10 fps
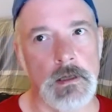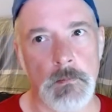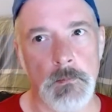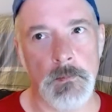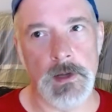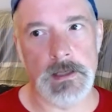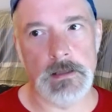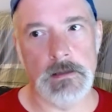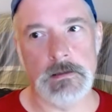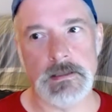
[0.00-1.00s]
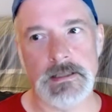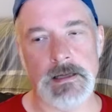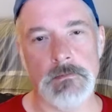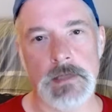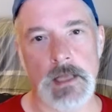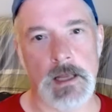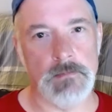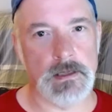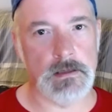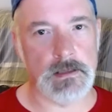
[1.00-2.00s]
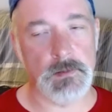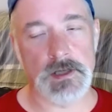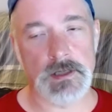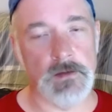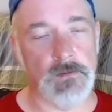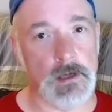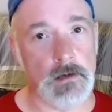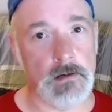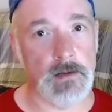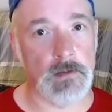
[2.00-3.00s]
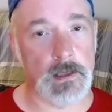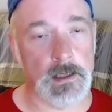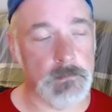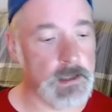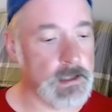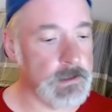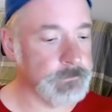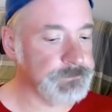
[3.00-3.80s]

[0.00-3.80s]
but sometimes, especially if you don't have a lot of money,